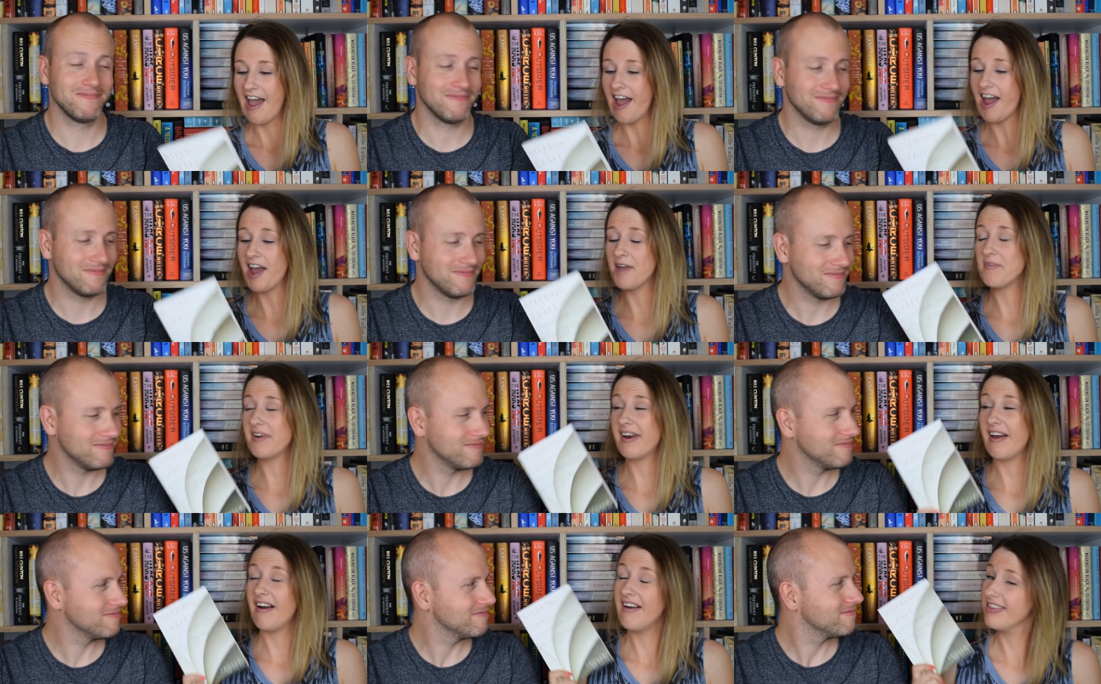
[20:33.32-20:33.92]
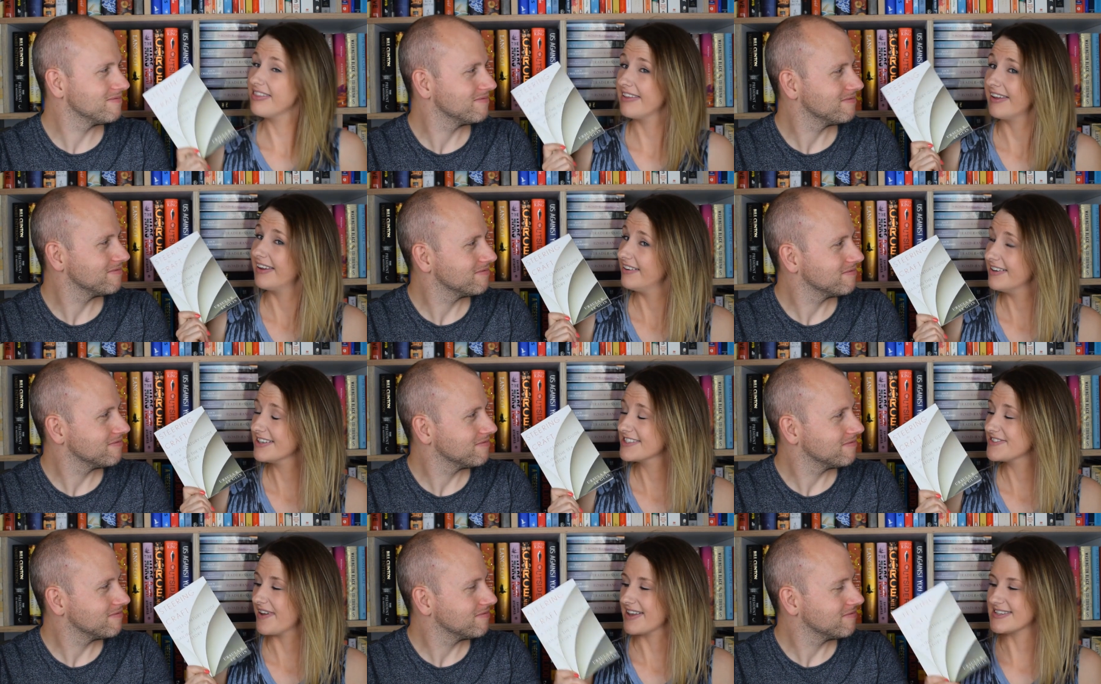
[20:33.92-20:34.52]
Speaker 1: Um, and I think
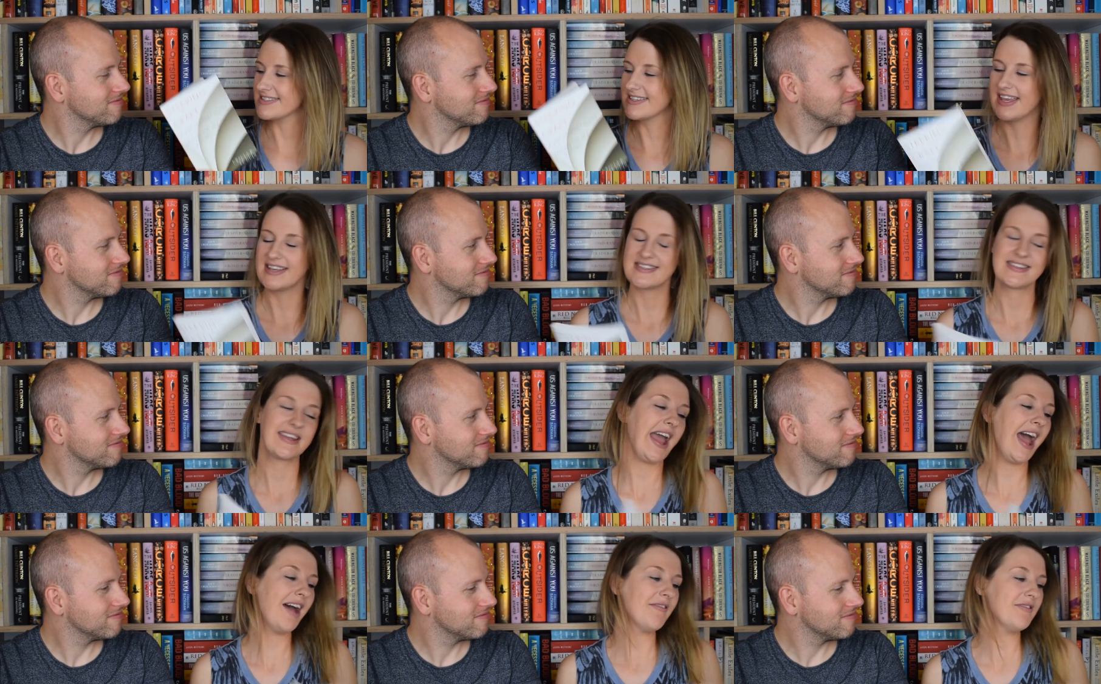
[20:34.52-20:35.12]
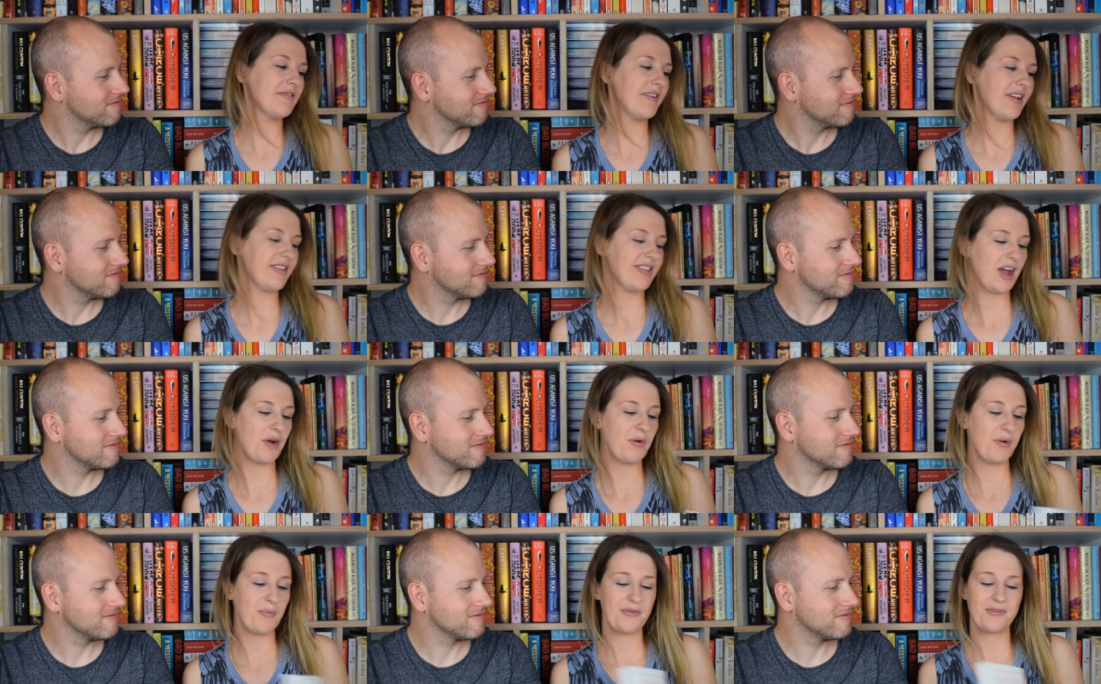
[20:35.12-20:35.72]
it looks fascinating. Haven't read
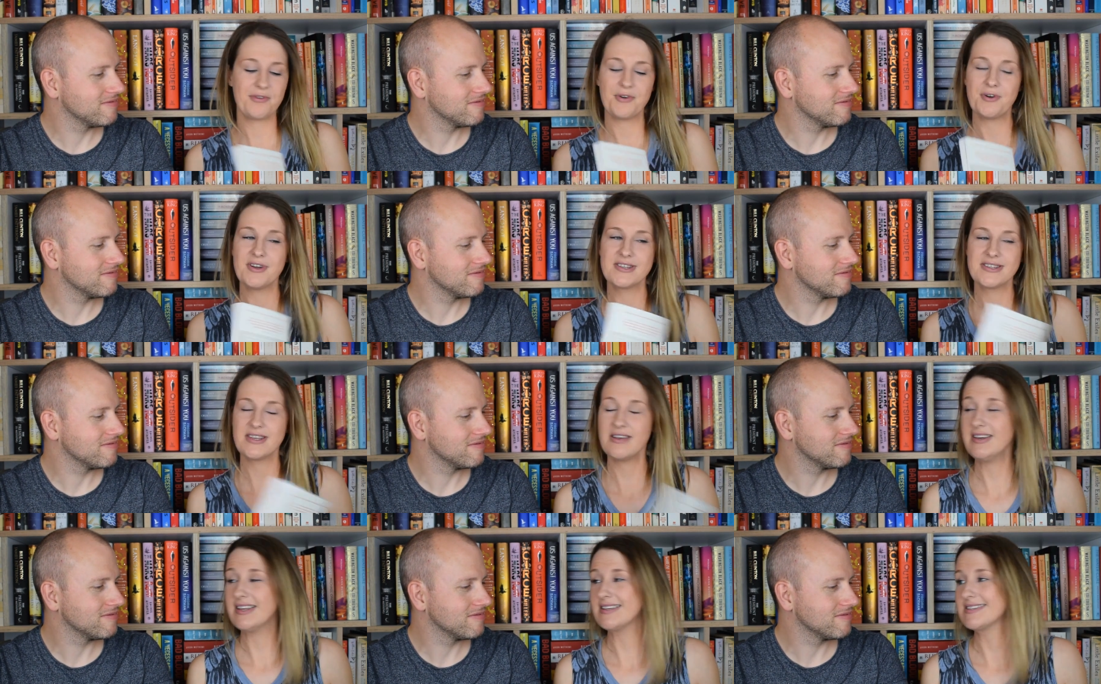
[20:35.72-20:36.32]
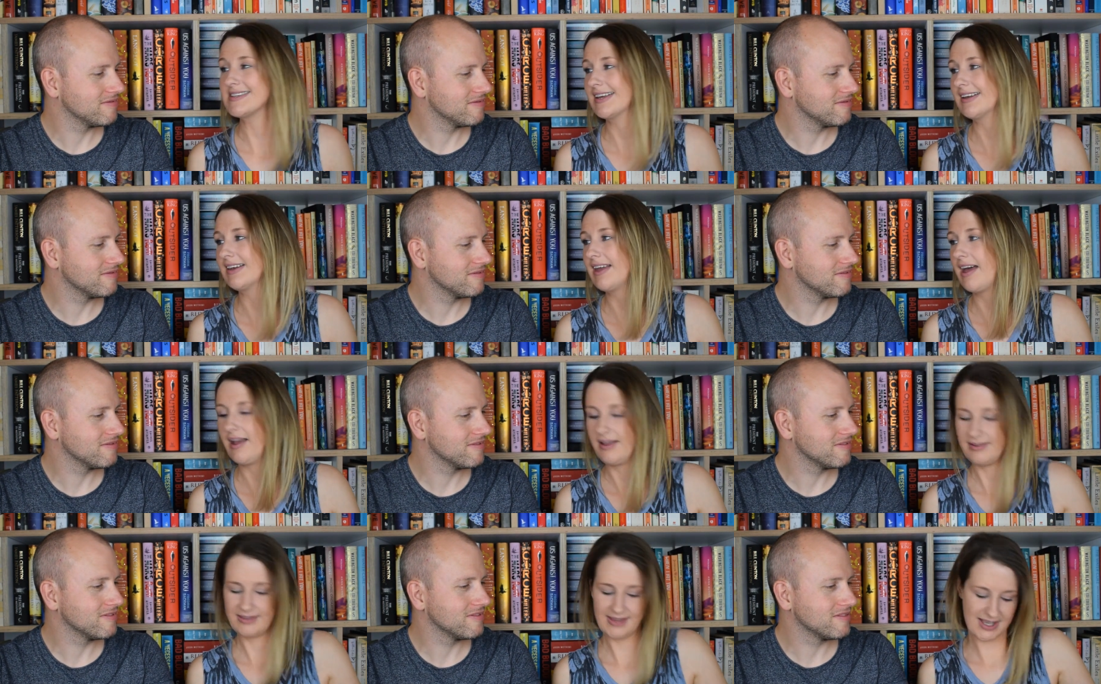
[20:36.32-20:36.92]
that one before. It's only a
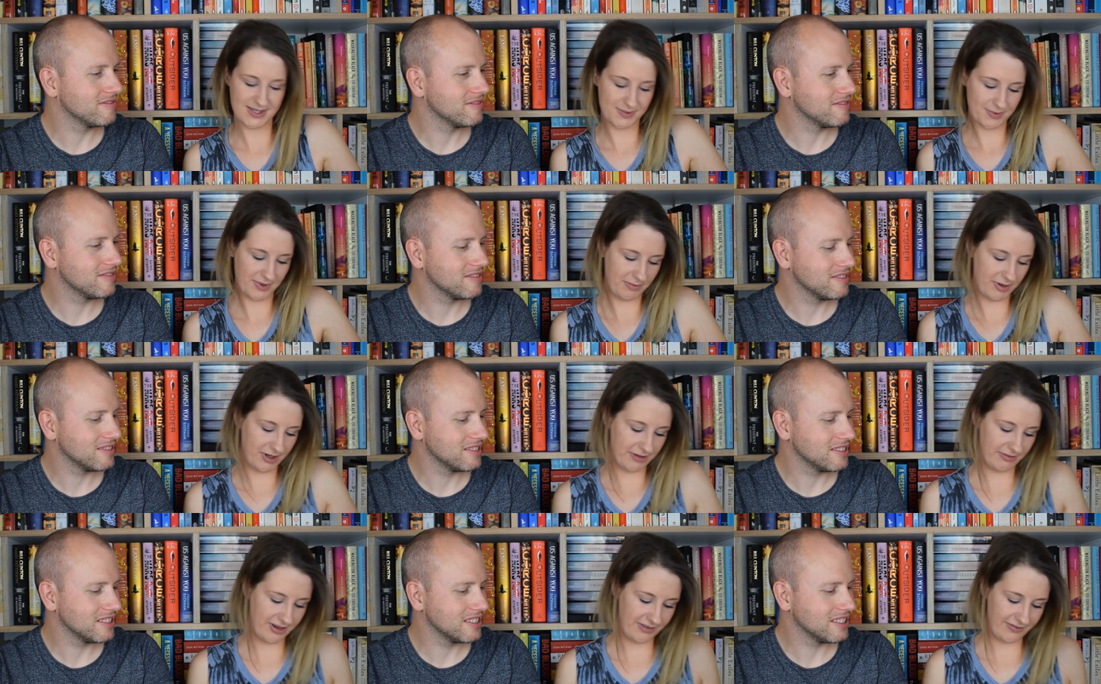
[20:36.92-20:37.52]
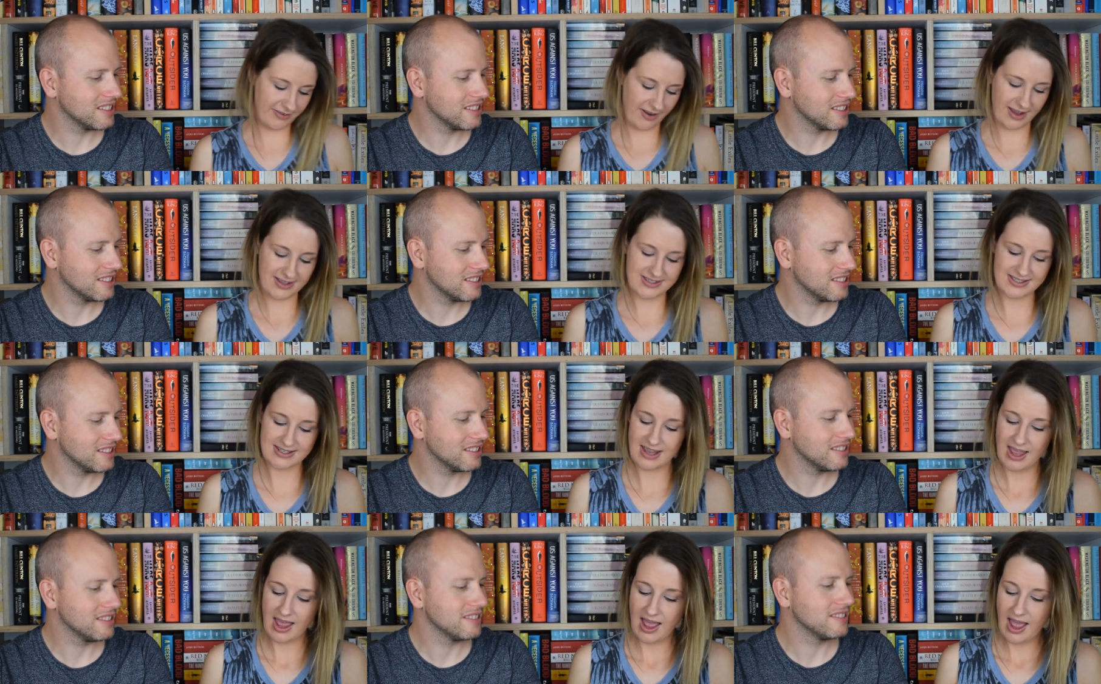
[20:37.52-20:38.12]
tiddler. That's what I'm going to read
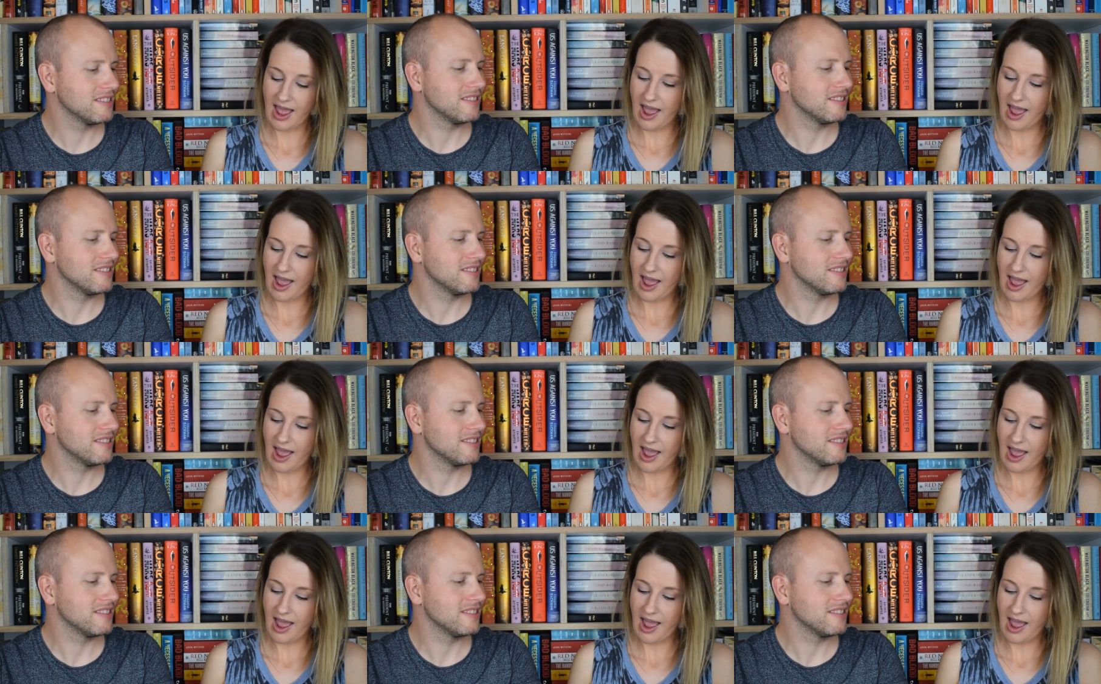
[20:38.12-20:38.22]
first.